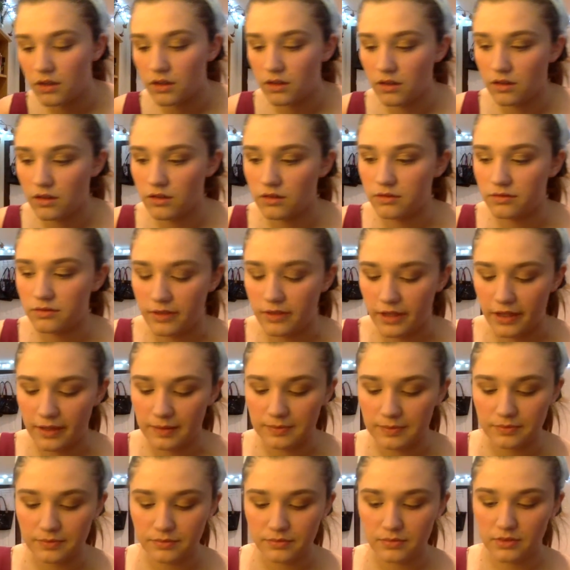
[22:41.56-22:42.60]
Alright,
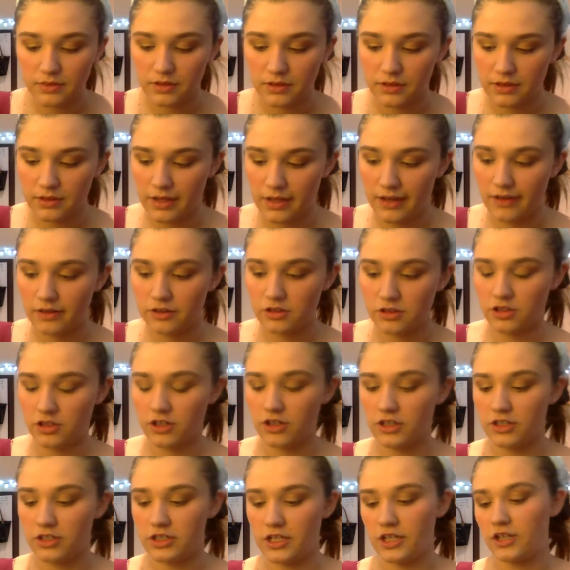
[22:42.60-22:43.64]
now you're
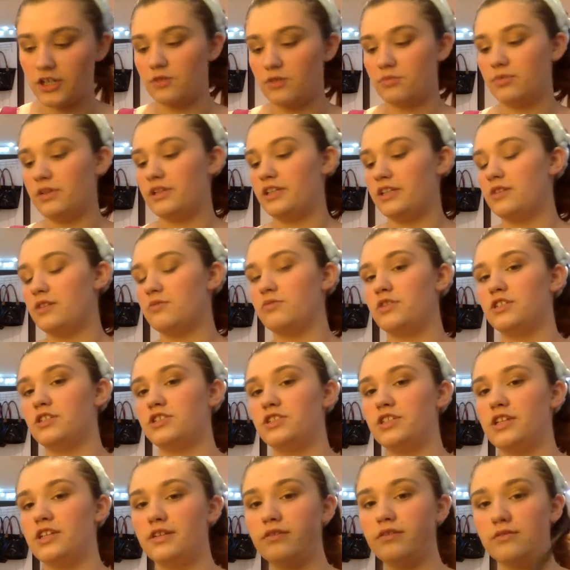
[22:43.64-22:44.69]
going to take your blending brush
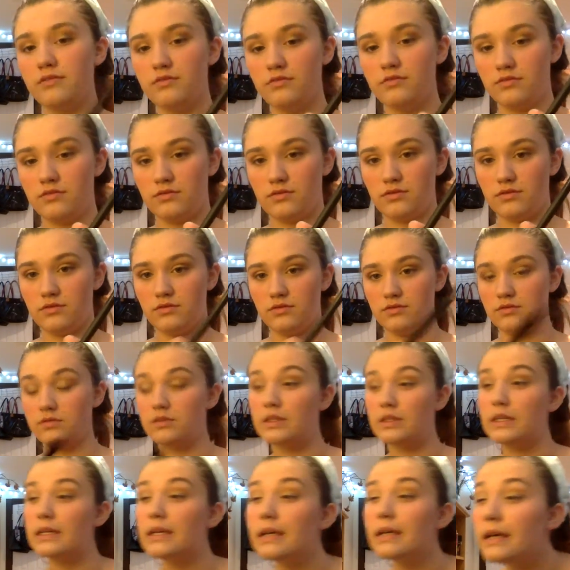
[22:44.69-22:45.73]
again.
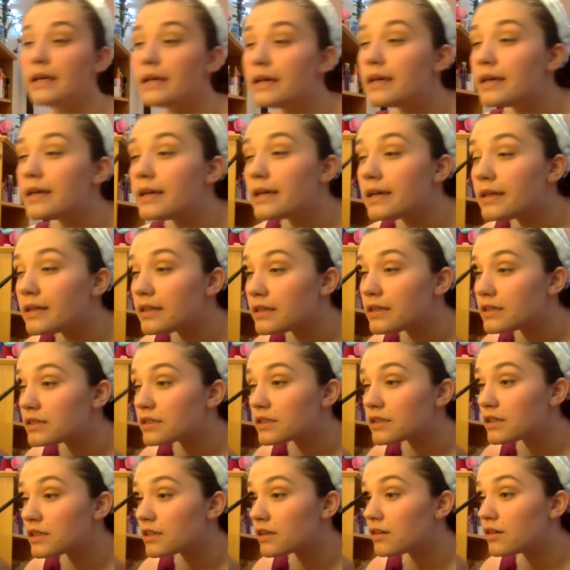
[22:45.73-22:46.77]
And you're just
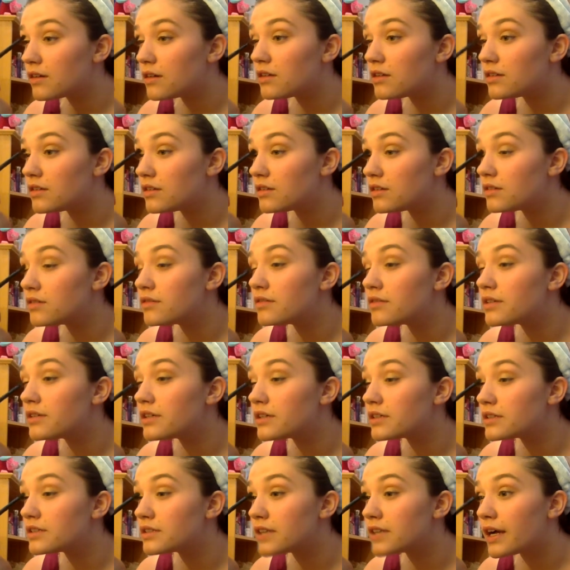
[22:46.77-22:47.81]
going to go all over
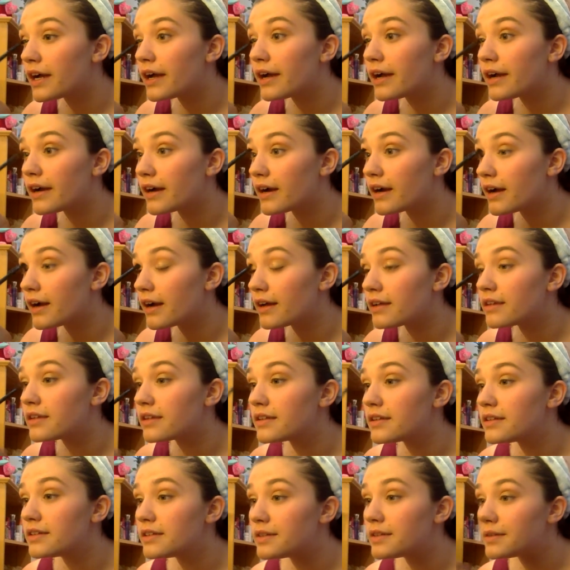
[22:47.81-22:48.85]
your entire
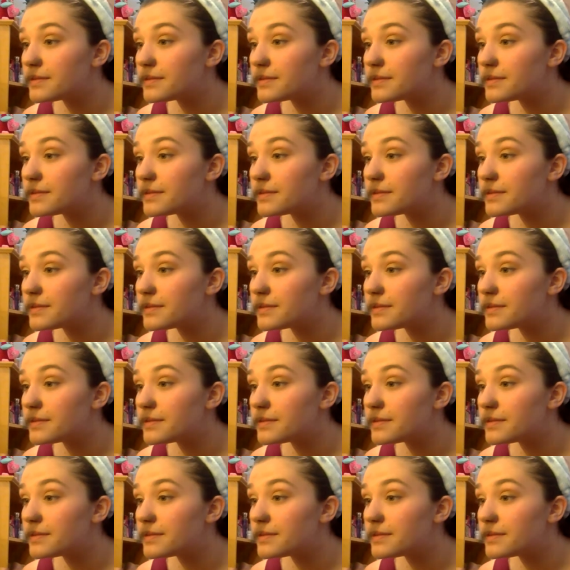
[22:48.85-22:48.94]
eyelid.